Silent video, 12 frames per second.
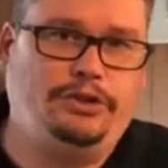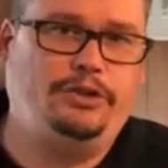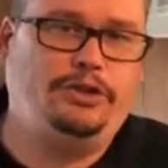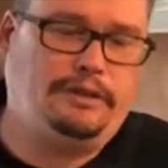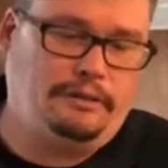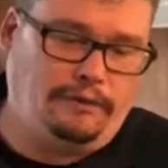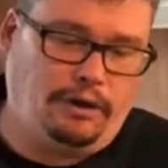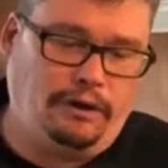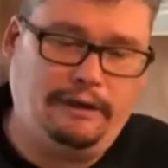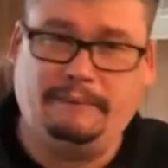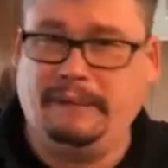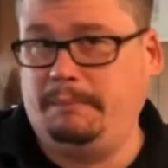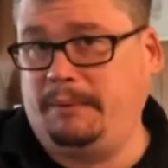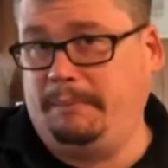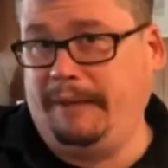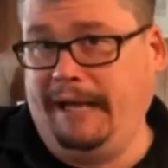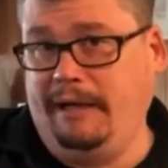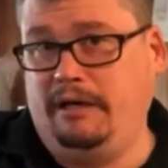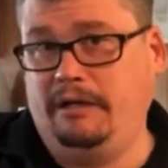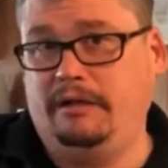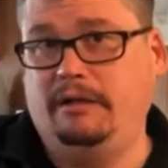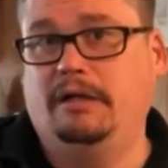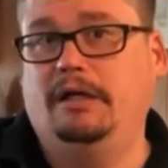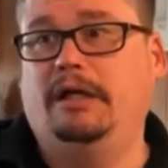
You should have already been prepared,